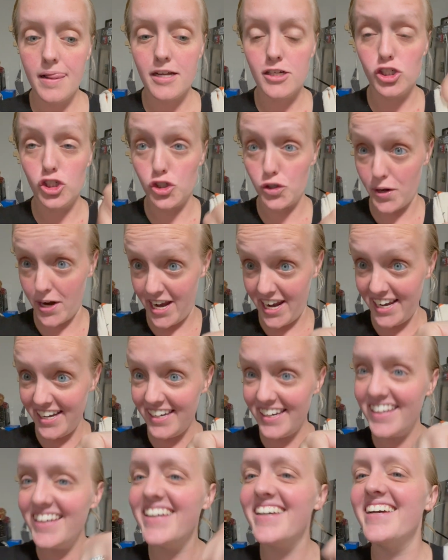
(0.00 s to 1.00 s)

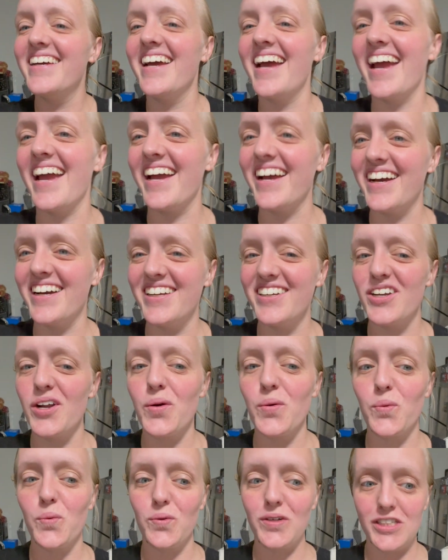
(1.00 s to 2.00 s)
drain and
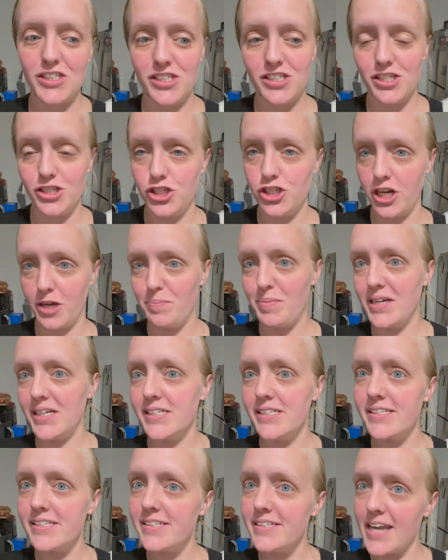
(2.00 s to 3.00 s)
rinse the
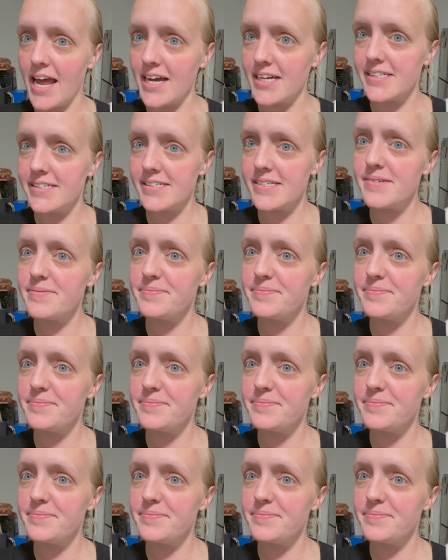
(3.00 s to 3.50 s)
chickpeas next.